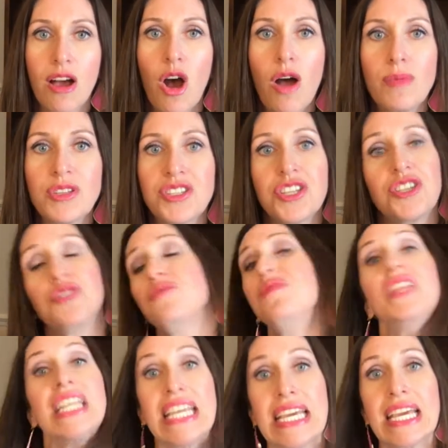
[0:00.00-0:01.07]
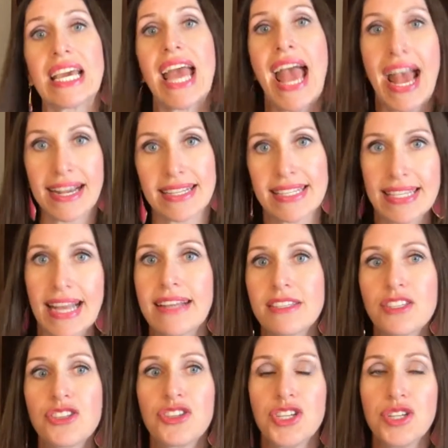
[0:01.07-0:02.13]
almost a unique
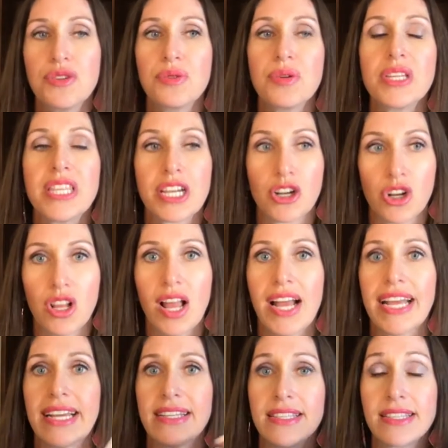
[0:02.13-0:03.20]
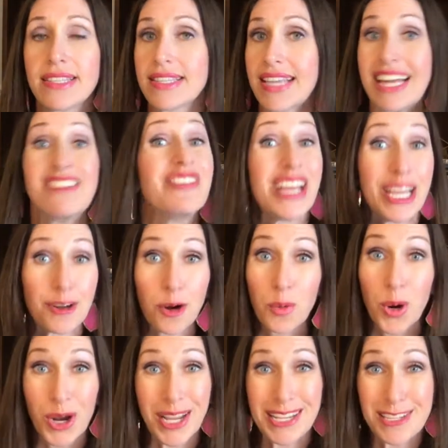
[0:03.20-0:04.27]
access to their clients' kind of inner
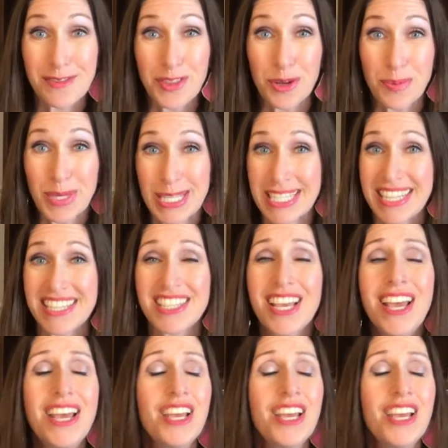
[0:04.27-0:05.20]
workings of their business.